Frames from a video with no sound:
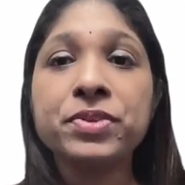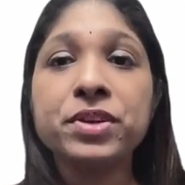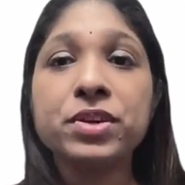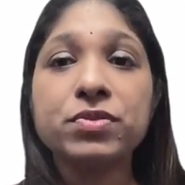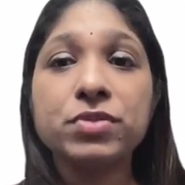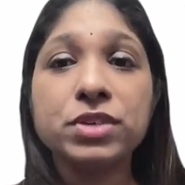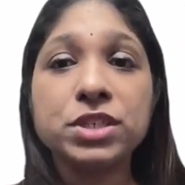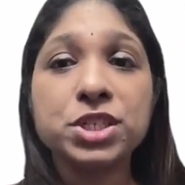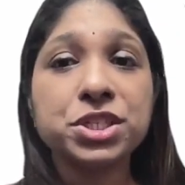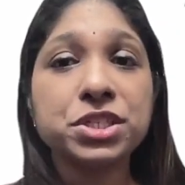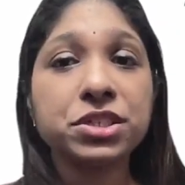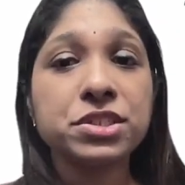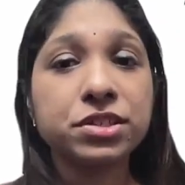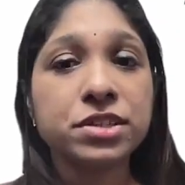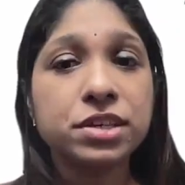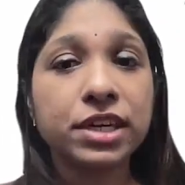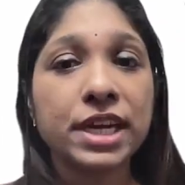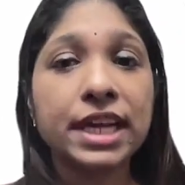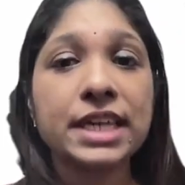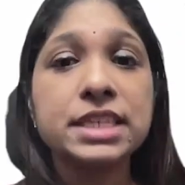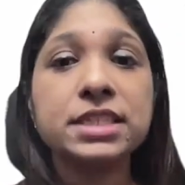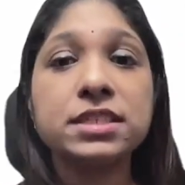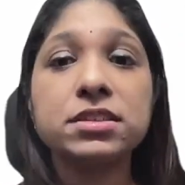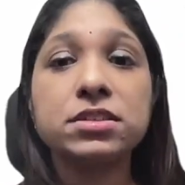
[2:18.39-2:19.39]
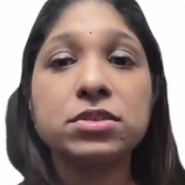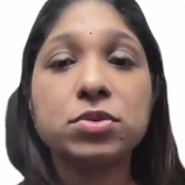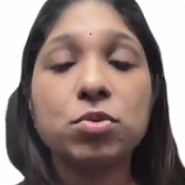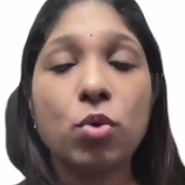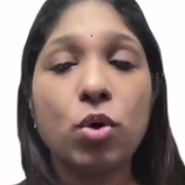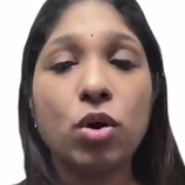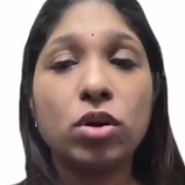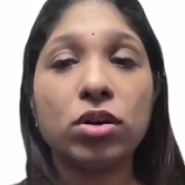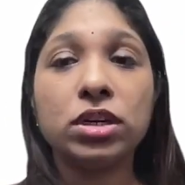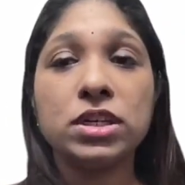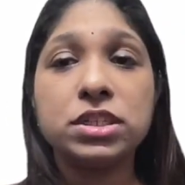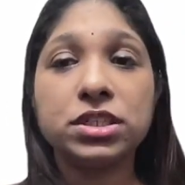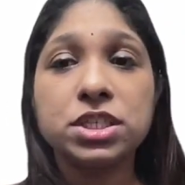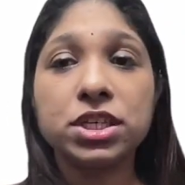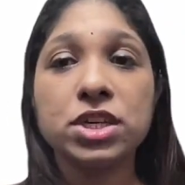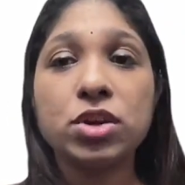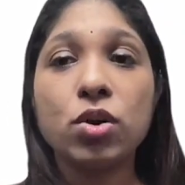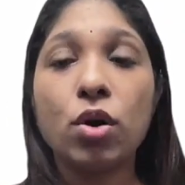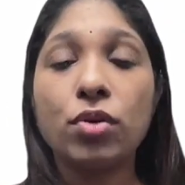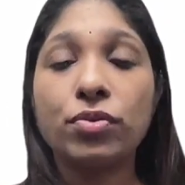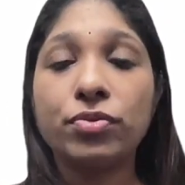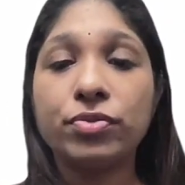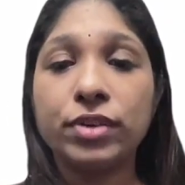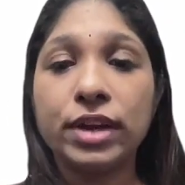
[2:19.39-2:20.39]
vision-related quality
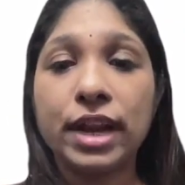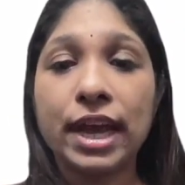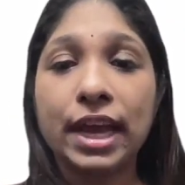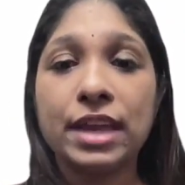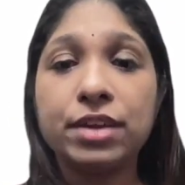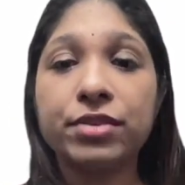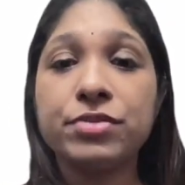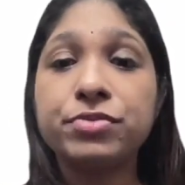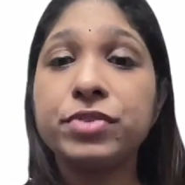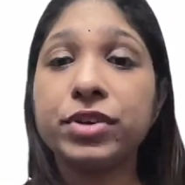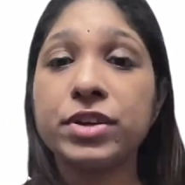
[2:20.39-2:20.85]
of life,